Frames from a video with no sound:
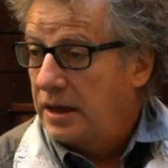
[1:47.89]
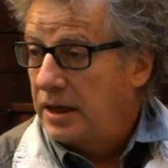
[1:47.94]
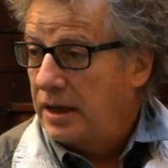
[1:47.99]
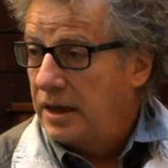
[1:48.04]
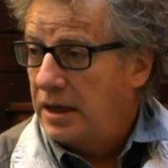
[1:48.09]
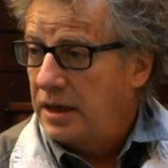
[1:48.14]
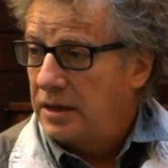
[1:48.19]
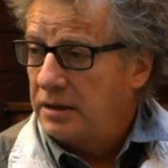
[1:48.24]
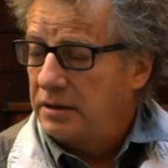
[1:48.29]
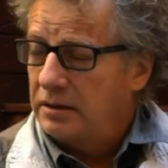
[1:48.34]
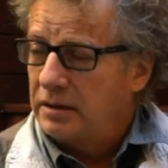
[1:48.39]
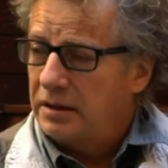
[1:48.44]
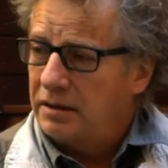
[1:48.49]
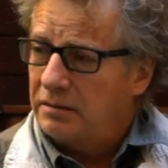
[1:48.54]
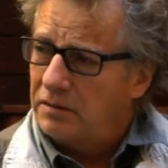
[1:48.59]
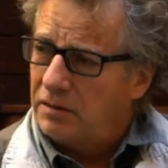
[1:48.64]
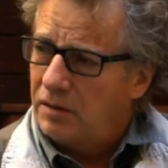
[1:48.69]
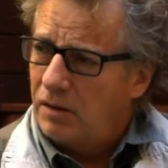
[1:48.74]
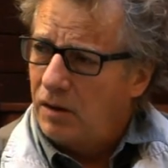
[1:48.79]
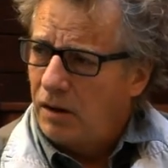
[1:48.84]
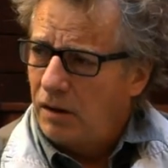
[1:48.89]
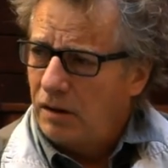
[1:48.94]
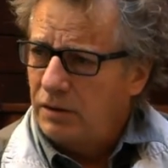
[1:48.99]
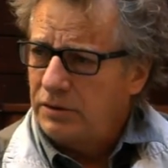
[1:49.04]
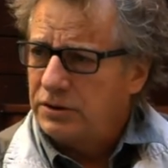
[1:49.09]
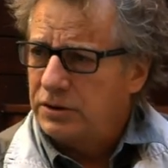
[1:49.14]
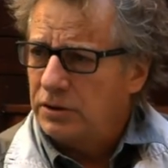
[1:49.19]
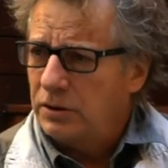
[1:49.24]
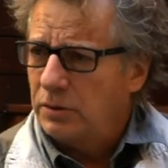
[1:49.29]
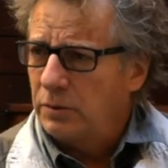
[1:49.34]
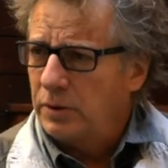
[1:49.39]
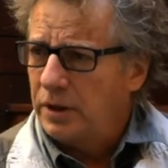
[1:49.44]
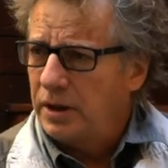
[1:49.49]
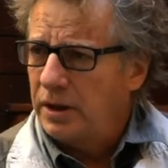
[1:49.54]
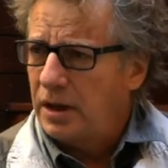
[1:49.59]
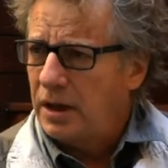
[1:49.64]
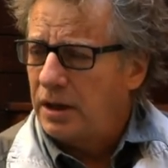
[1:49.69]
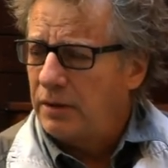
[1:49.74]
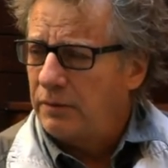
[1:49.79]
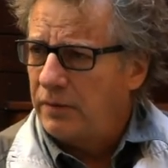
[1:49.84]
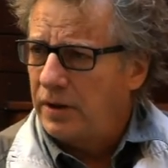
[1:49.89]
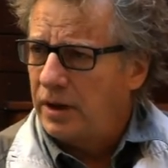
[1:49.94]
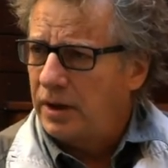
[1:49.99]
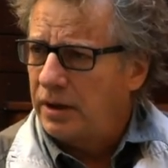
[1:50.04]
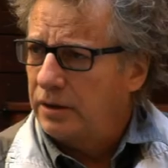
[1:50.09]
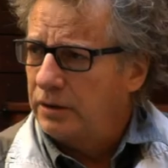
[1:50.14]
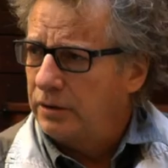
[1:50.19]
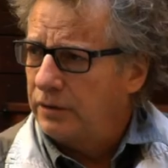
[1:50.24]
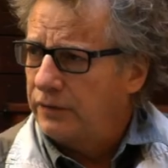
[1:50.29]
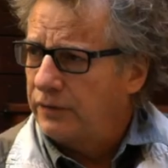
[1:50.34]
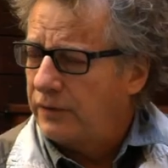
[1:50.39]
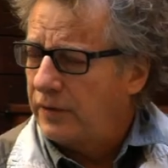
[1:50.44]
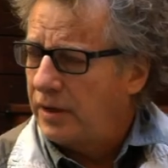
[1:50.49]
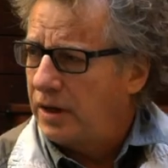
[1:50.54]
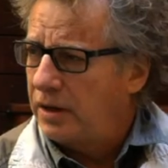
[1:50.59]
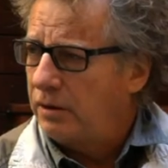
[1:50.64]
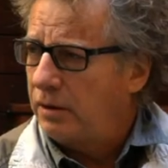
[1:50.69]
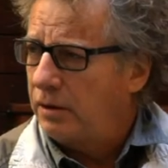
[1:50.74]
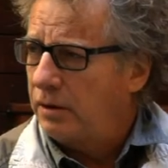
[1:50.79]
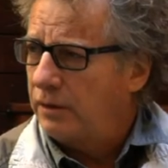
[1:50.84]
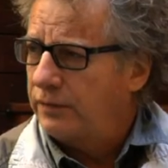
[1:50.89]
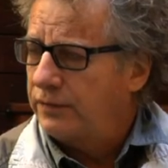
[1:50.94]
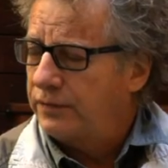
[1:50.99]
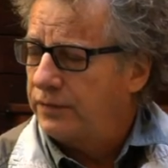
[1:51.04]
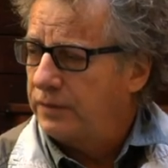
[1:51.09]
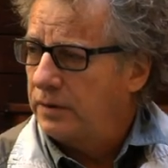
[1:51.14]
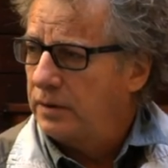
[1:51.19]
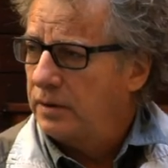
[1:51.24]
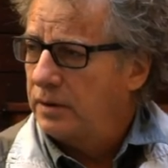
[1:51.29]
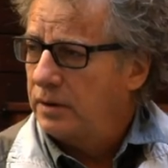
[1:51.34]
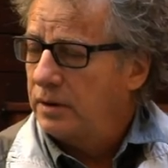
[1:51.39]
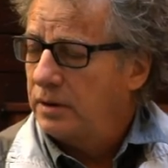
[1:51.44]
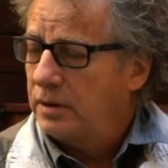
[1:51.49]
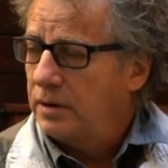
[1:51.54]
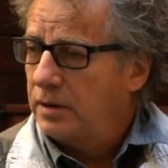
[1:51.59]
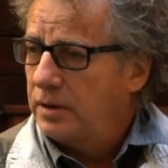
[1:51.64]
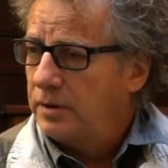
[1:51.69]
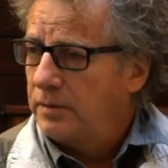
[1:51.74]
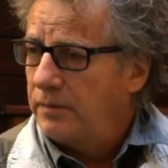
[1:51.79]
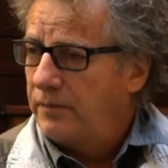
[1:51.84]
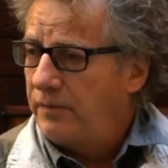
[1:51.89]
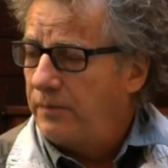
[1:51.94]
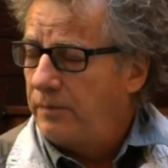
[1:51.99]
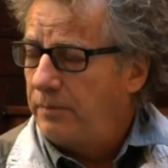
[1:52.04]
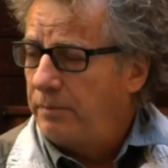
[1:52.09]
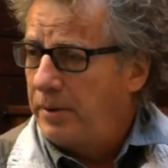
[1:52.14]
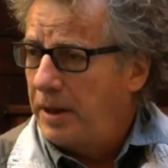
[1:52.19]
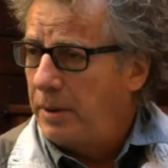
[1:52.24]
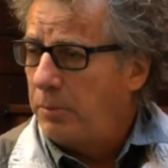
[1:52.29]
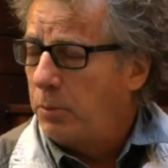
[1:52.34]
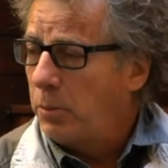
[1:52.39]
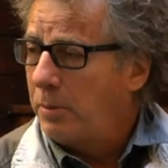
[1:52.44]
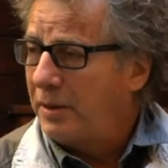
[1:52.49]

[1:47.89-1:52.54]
And also, we are very good friend of Bebo